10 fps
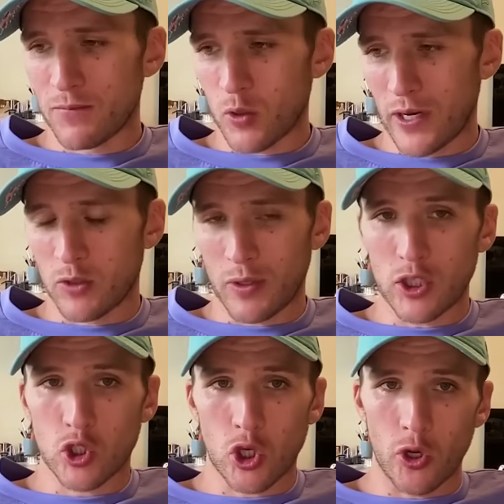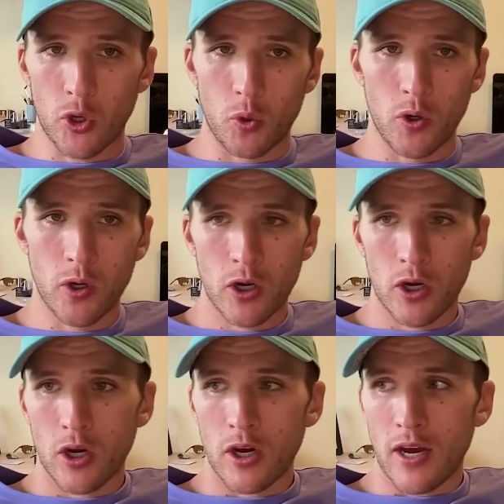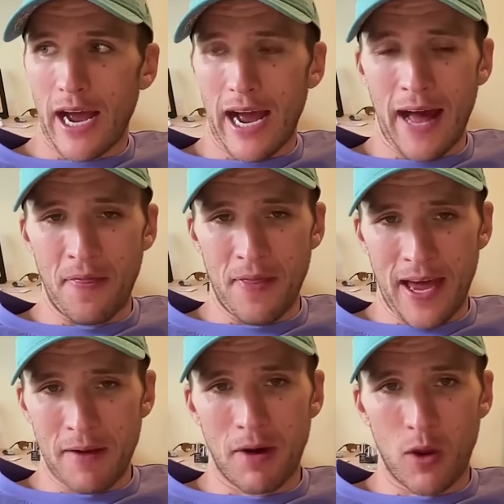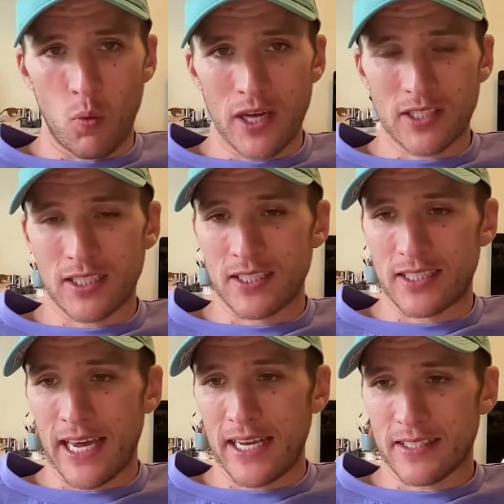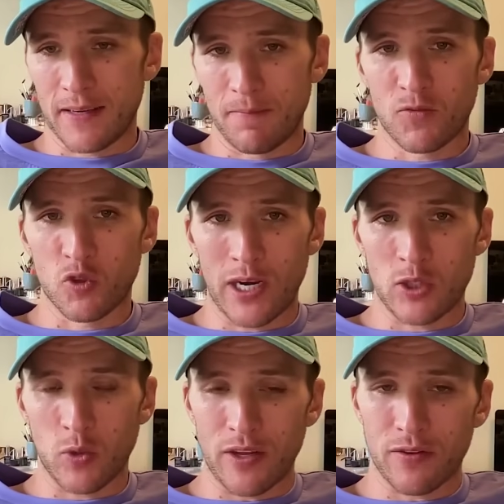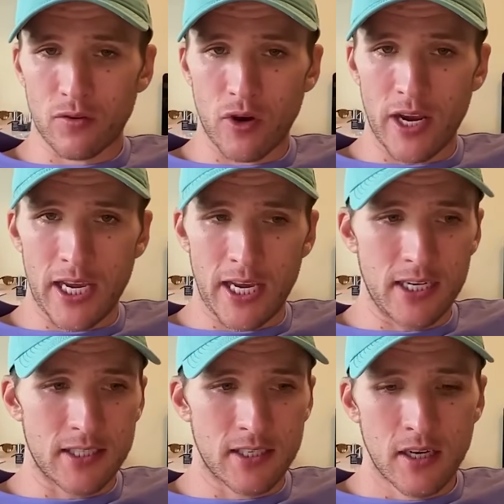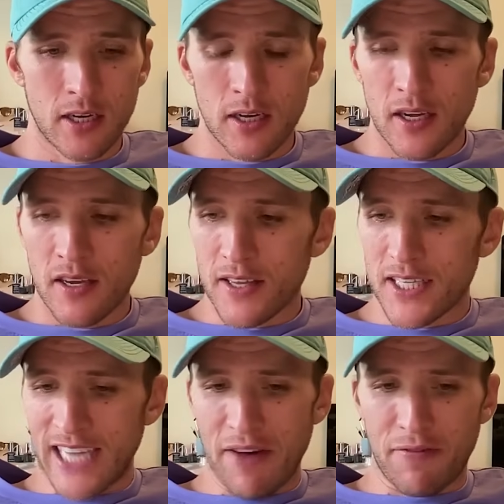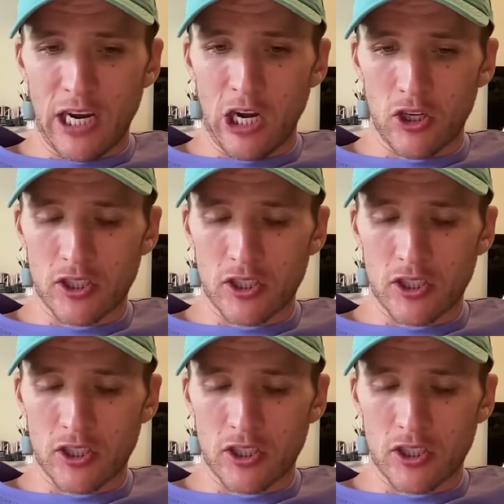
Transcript: 2022 and then my Western States in 2023, and definitely